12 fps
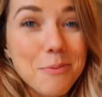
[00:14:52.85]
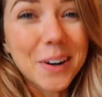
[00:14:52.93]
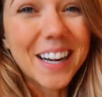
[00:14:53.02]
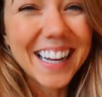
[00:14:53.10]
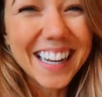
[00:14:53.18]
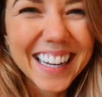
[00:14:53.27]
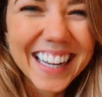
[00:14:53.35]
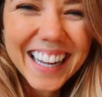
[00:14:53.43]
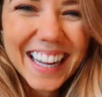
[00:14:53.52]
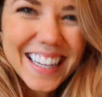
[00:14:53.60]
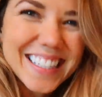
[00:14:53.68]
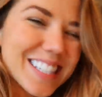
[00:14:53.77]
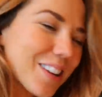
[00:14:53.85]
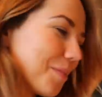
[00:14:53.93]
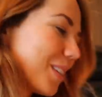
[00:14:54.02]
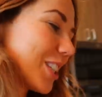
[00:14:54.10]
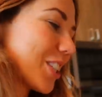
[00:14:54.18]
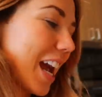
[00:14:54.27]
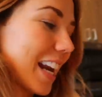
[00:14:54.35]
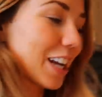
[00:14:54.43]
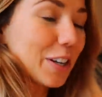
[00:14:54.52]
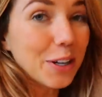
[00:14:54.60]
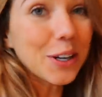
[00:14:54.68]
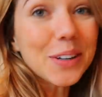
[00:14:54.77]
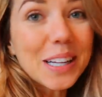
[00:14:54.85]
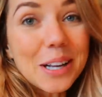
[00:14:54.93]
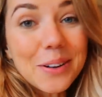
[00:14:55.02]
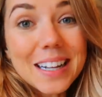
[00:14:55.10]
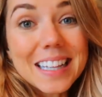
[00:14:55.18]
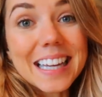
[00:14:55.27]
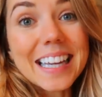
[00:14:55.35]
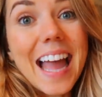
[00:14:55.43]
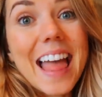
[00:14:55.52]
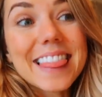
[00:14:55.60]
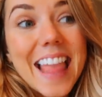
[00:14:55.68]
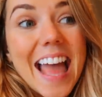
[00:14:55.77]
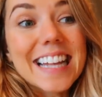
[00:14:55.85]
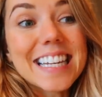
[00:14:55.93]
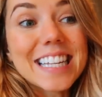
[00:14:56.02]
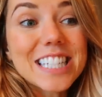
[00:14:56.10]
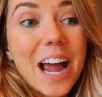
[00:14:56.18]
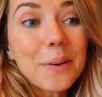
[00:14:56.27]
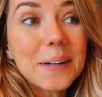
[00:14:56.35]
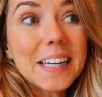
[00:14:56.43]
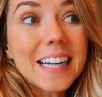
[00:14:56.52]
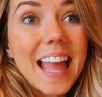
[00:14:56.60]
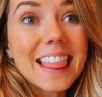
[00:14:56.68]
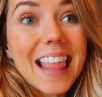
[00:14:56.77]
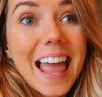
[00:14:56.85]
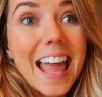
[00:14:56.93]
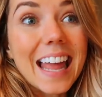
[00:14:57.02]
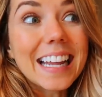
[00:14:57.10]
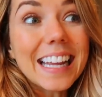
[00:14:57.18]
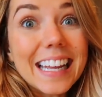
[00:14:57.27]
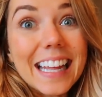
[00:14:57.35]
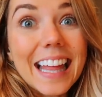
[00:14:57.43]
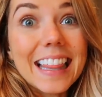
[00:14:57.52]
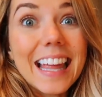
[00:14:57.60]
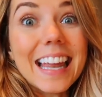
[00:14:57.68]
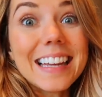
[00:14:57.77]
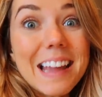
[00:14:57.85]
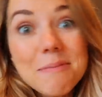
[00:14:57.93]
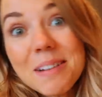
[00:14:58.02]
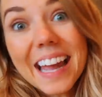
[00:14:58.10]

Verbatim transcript: morning. so I'm gonna try to cook really quickly and then take a shower and then eat and then game